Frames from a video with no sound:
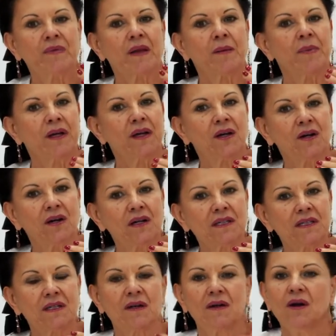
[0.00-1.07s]

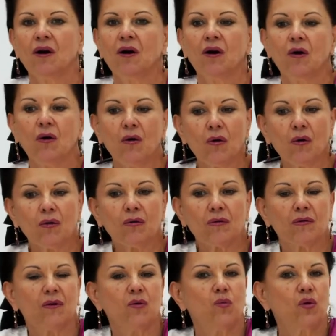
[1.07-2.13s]
Because all
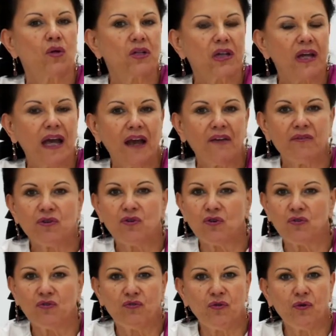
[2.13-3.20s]
what you have in your
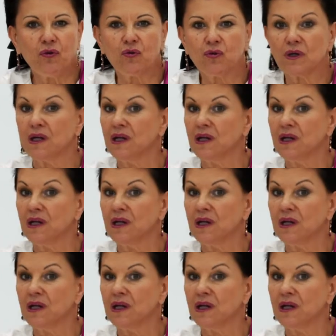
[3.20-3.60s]
food,